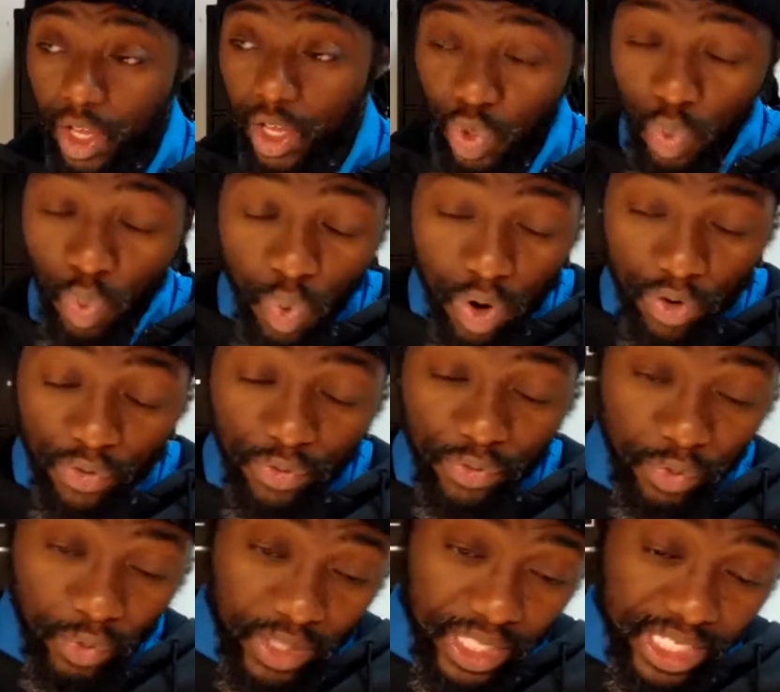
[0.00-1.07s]
you walk
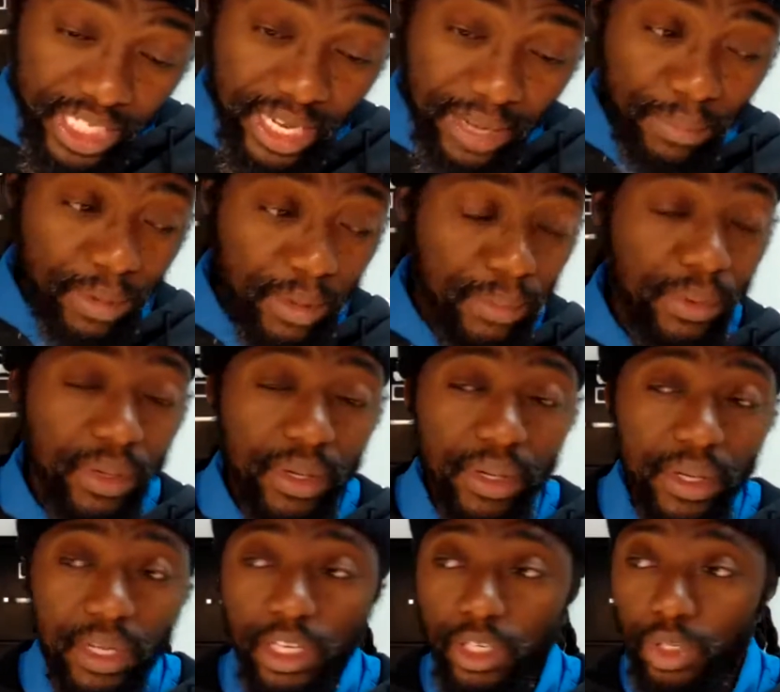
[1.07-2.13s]
through the suburb,
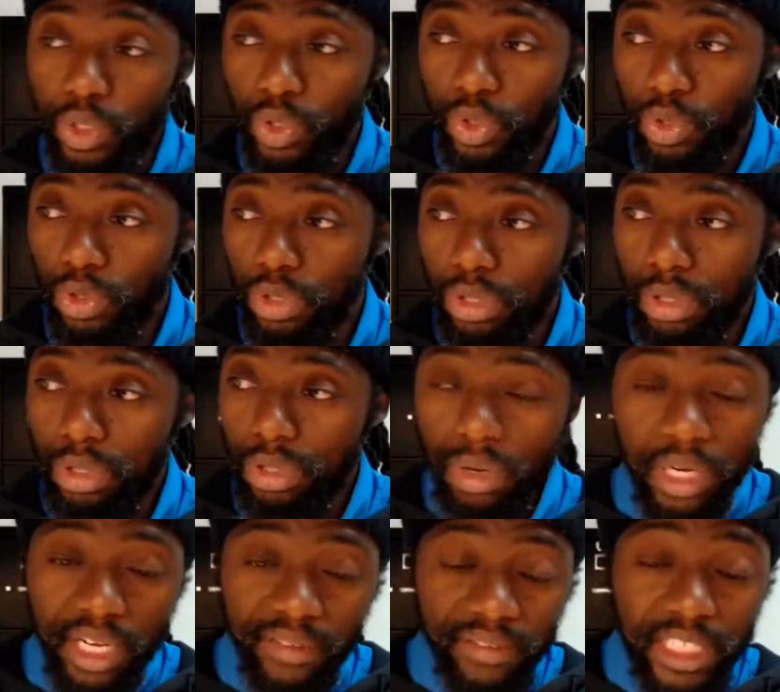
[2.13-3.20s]
you
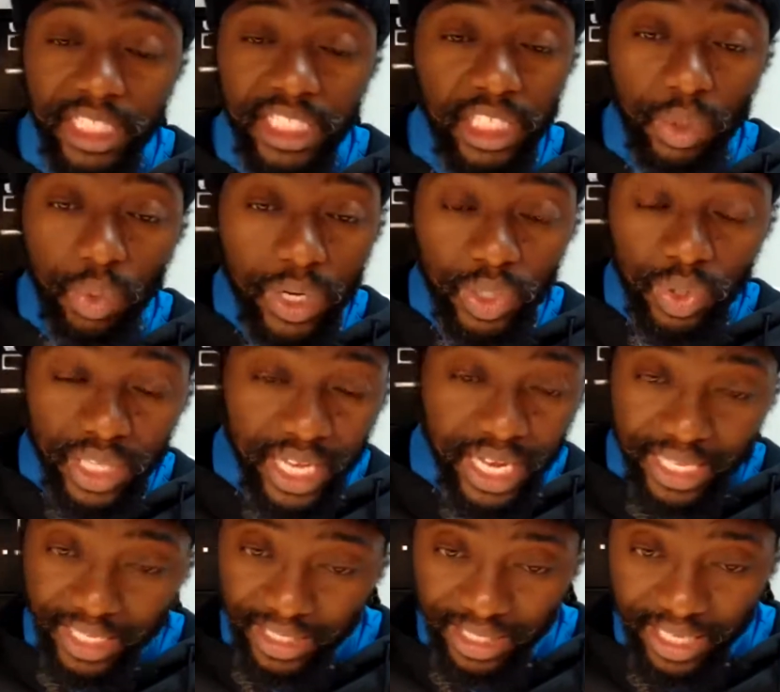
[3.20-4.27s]
don't even see what's on the
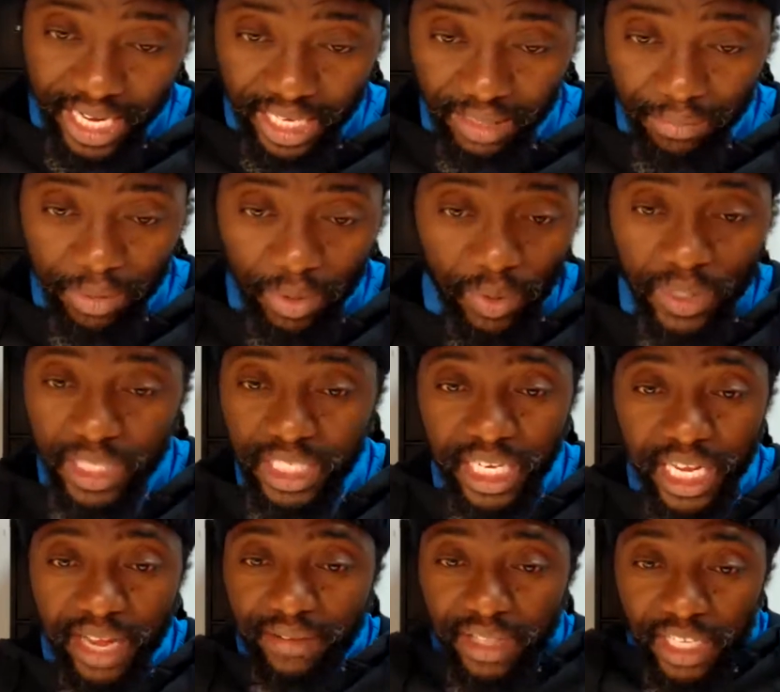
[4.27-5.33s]
other side because
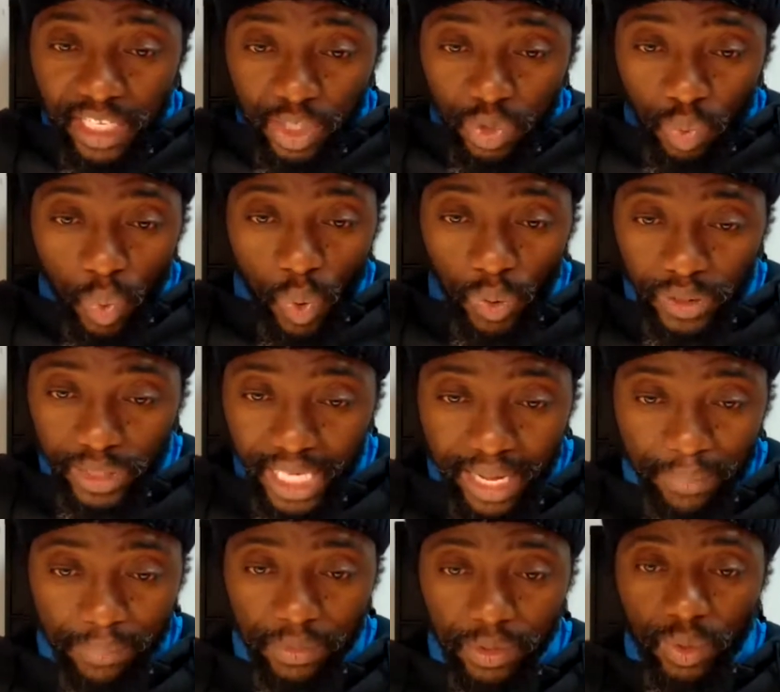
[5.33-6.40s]
everything is walled
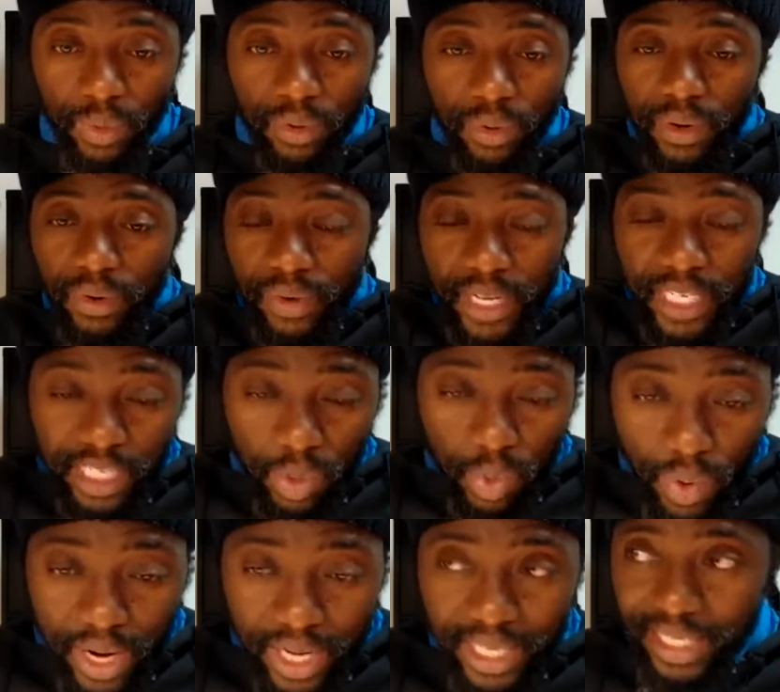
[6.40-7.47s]
up. Razor
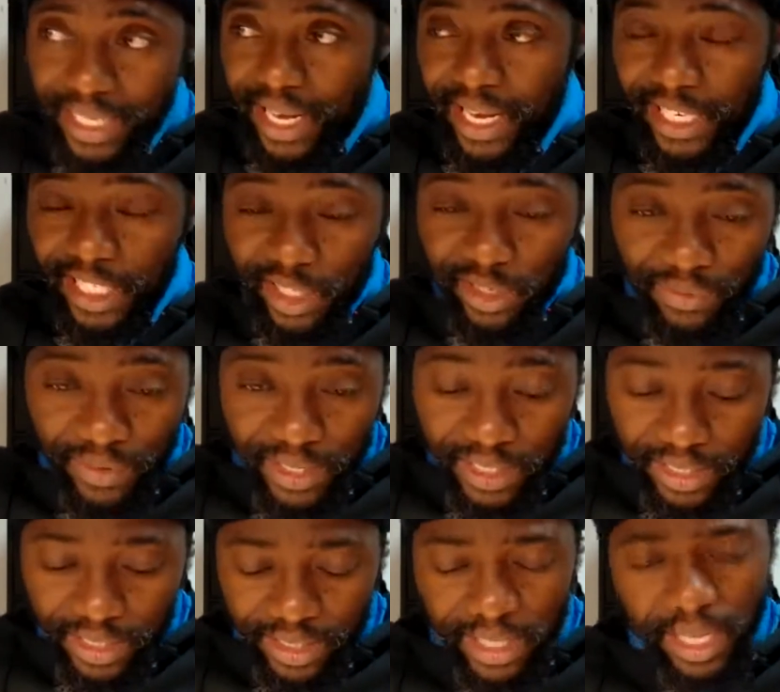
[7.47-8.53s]
wires, electric
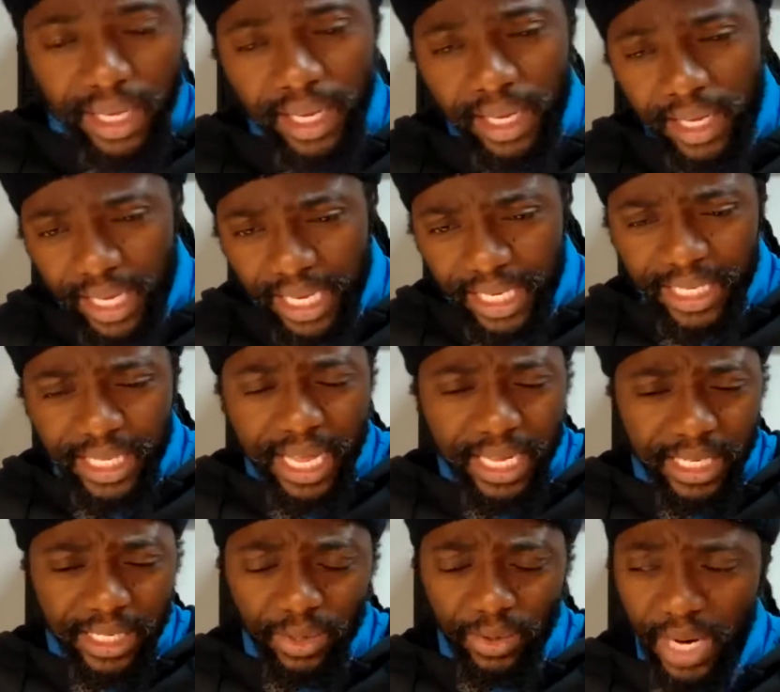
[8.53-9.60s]
fences. Yes, there
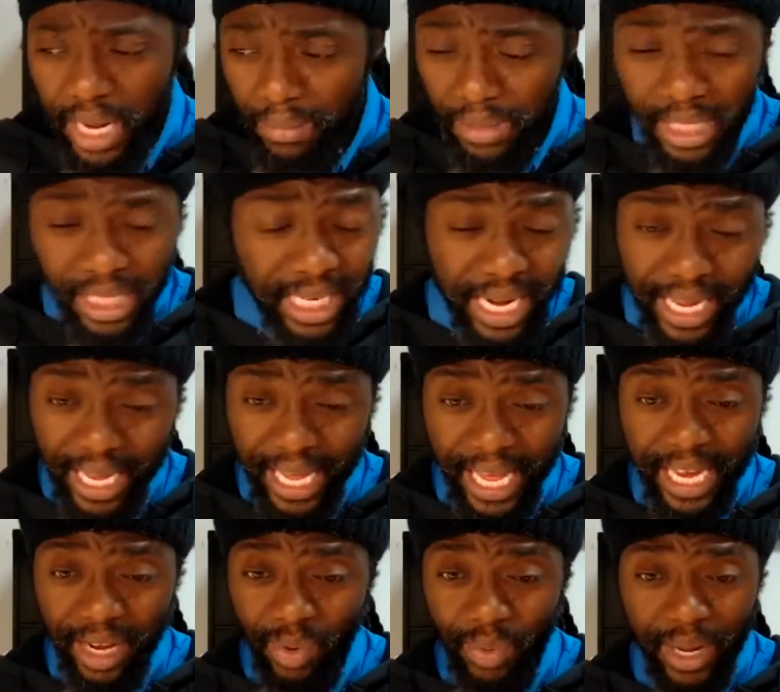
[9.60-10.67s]
is crime just like
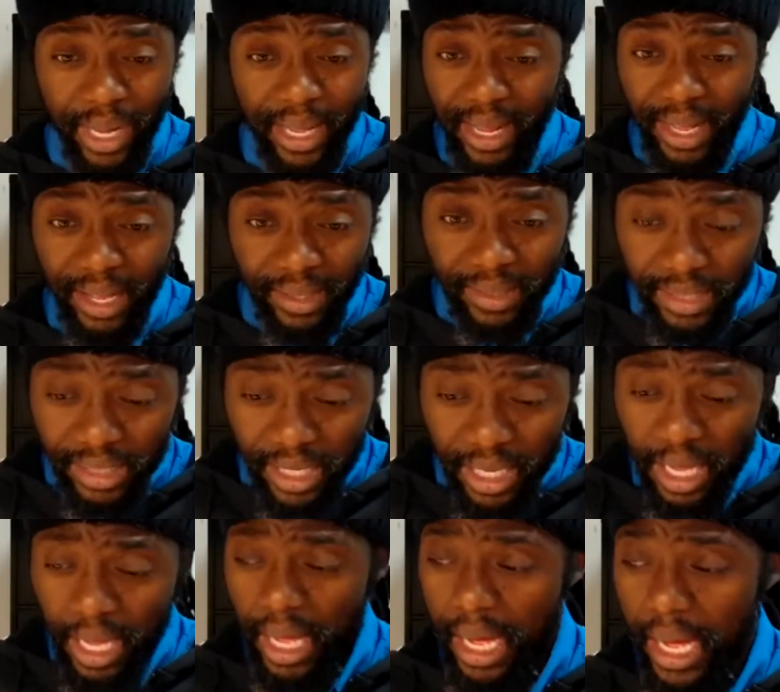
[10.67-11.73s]
anywhere else,
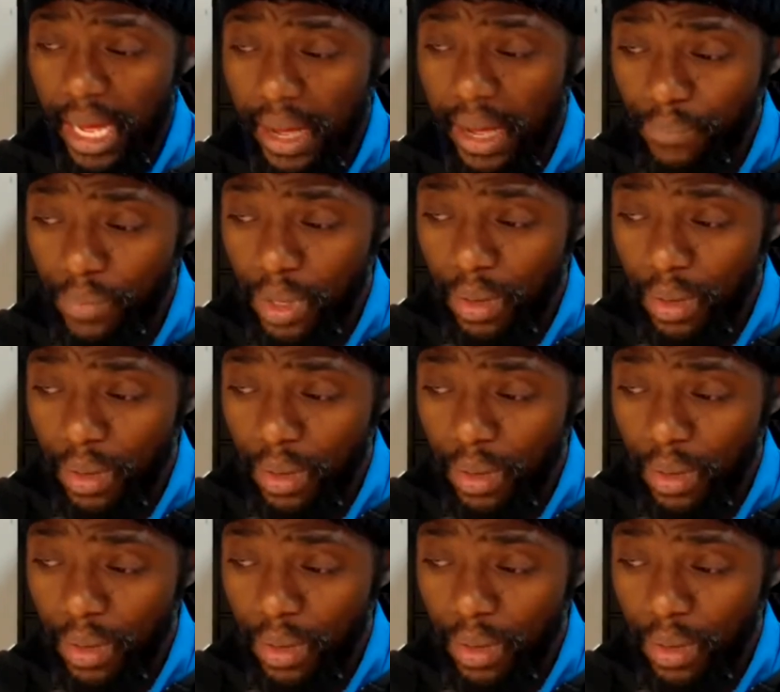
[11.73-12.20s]
uh,